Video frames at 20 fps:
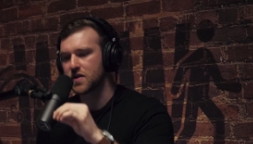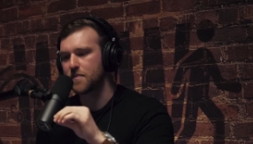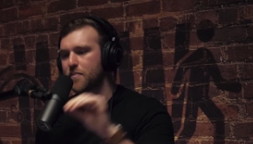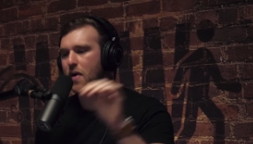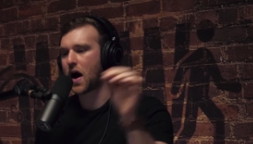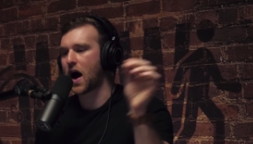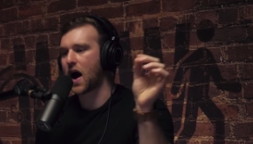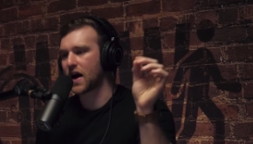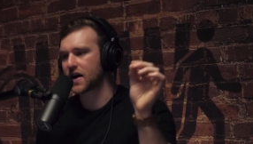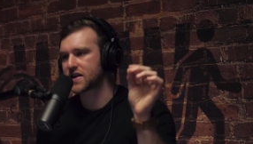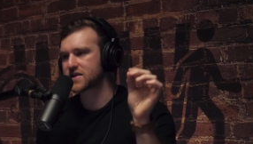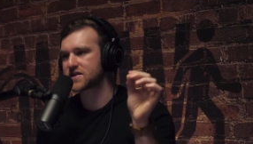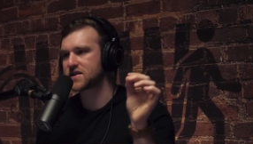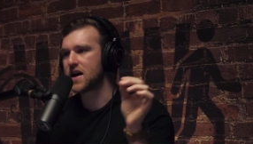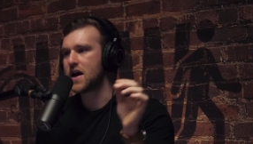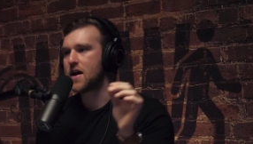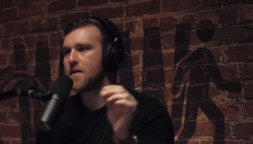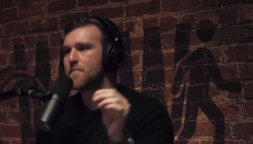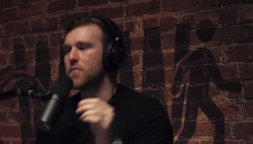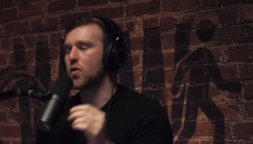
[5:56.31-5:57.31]
box,
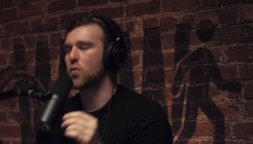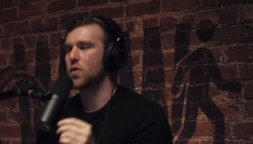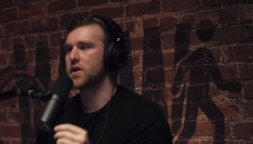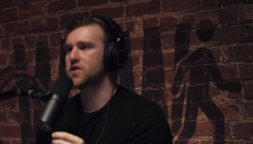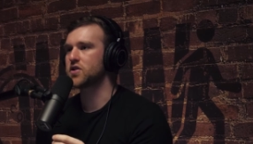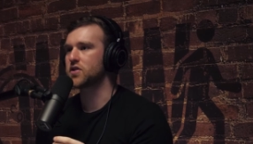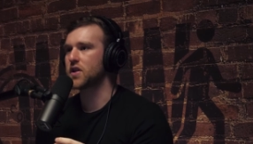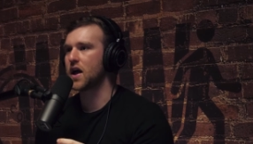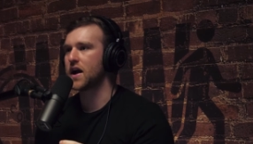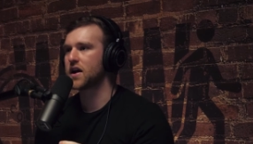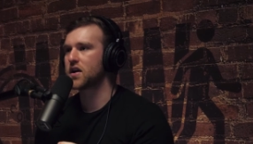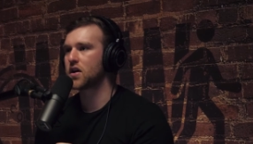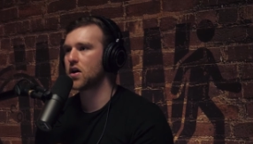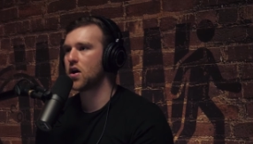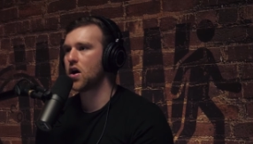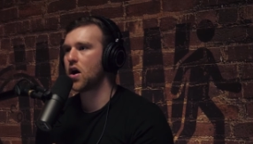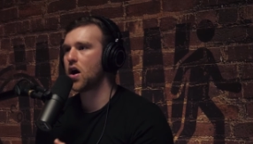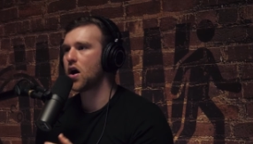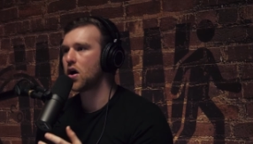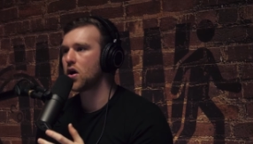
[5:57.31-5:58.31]
But when you're like,
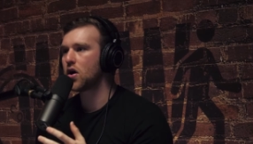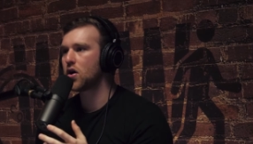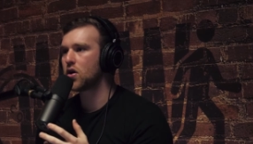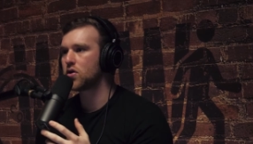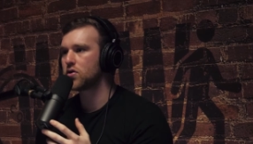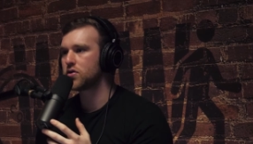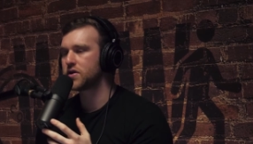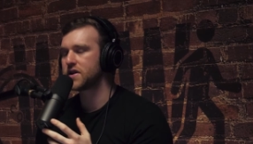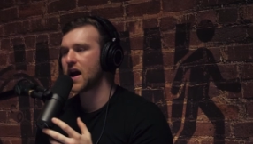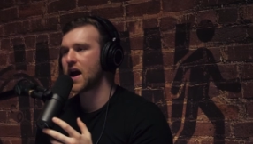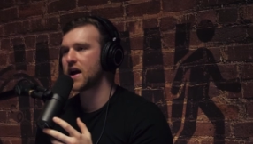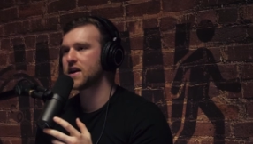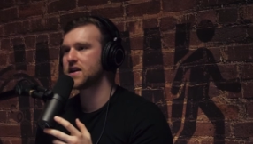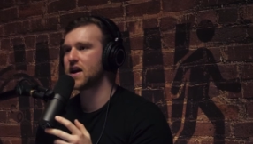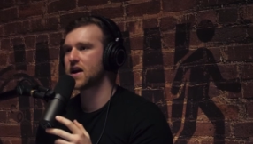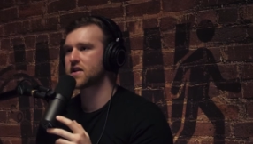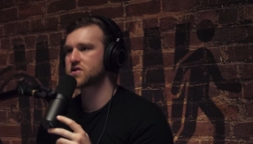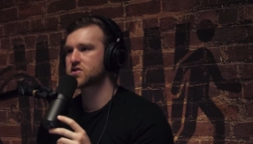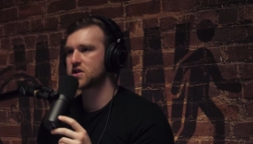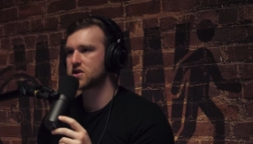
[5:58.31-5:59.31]
oh yeah, he
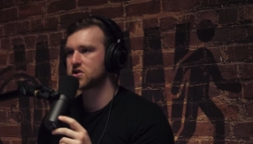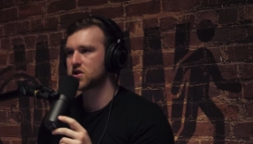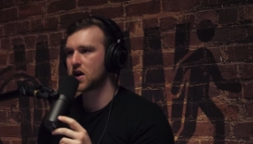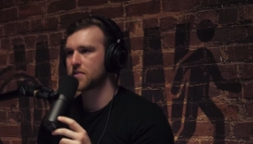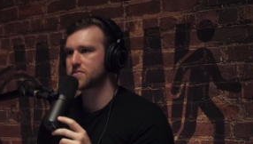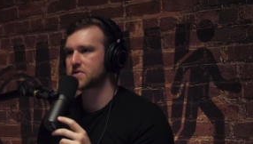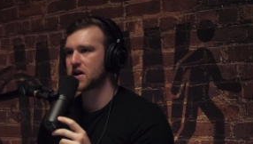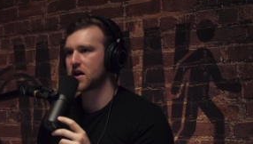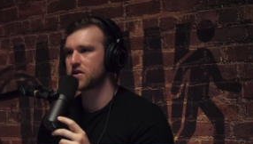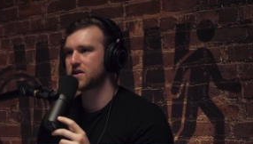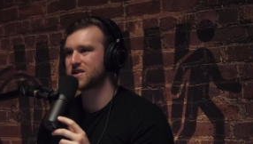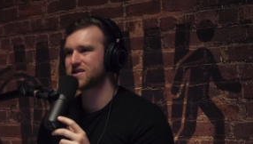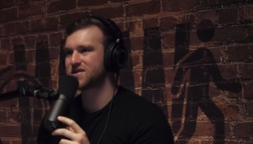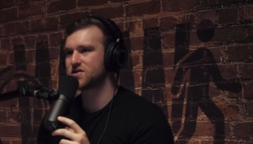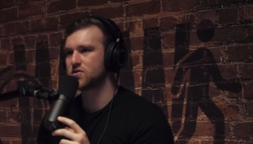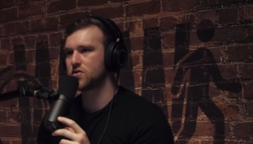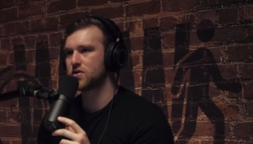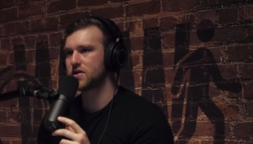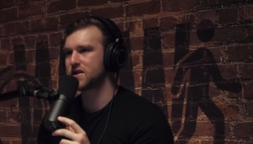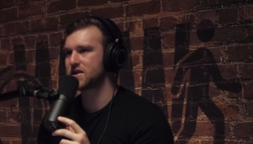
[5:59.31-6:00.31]
actually dropped down. He's doing